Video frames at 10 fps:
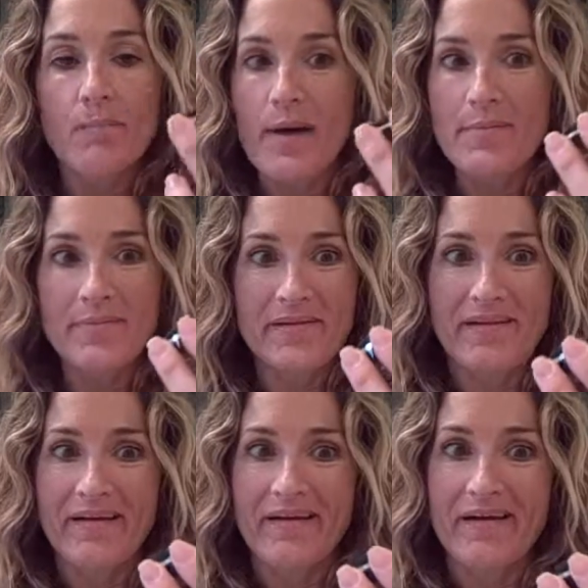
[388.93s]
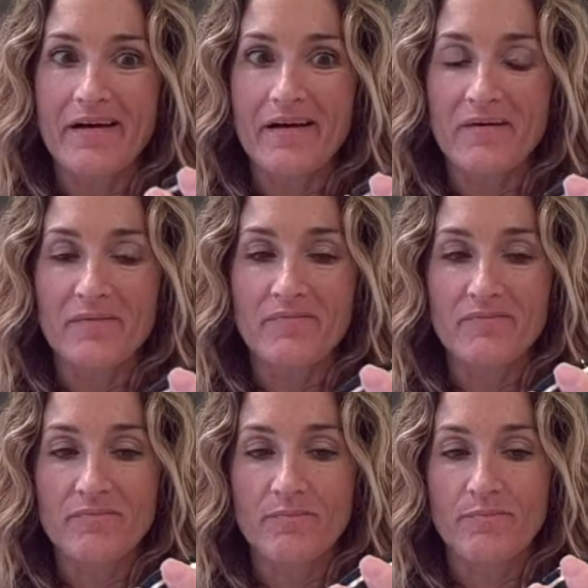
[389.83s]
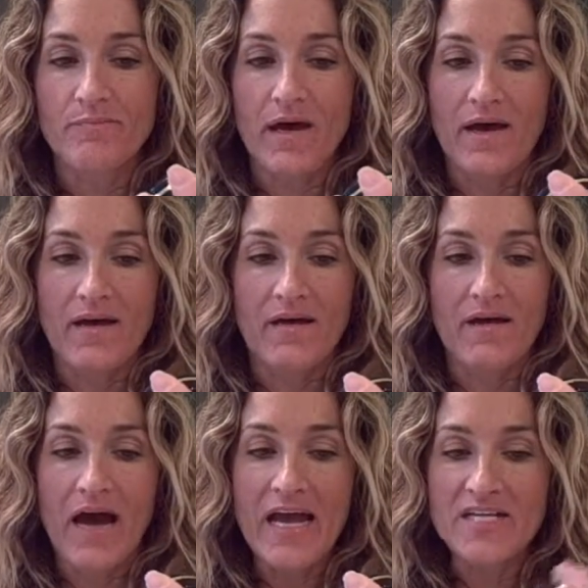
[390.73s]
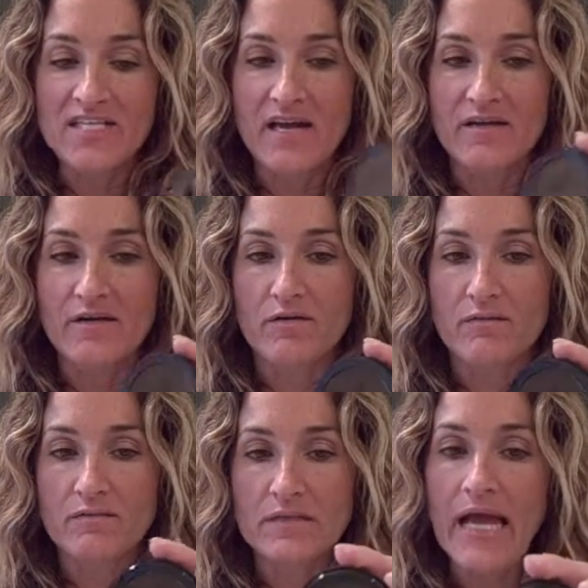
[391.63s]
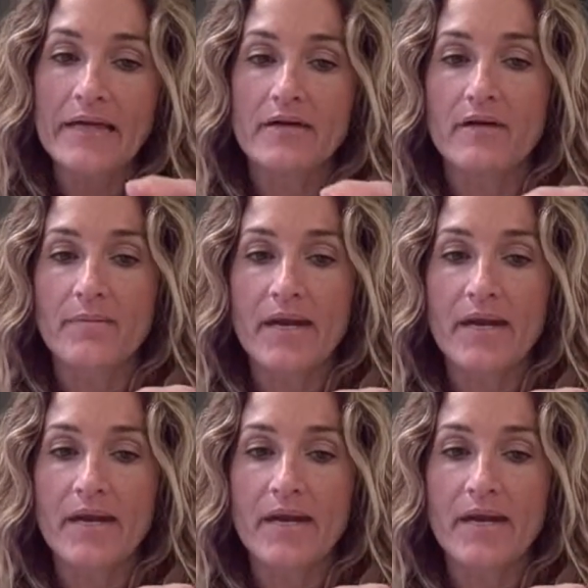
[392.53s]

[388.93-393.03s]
probably like a eyeshadow liner,